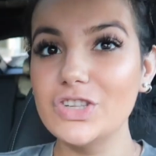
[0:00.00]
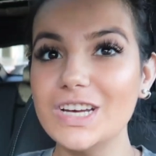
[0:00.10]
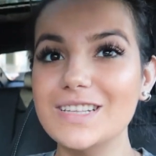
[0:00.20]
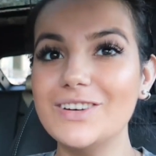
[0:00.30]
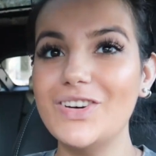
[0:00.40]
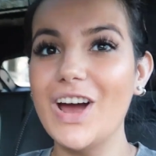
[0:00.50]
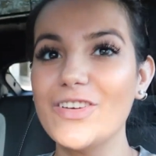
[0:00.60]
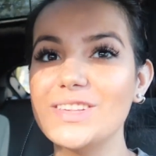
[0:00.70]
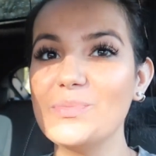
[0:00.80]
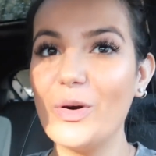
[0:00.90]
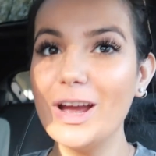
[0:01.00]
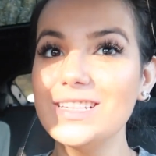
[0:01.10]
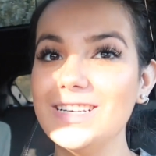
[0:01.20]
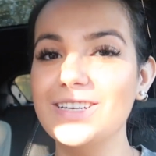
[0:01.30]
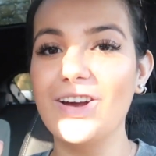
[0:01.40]
We just arrived in
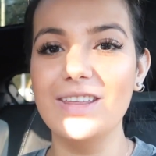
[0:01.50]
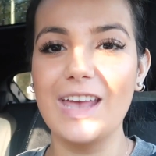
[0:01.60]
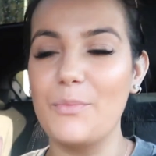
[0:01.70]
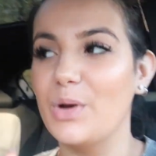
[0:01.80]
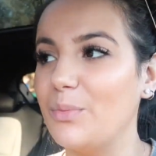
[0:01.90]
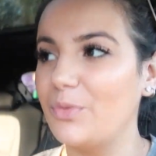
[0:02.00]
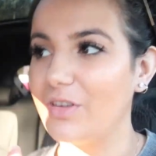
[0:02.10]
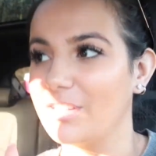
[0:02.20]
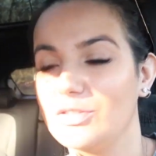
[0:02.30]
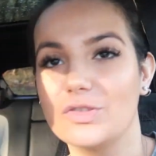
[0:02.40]
Brighton, got the camera in the booth because we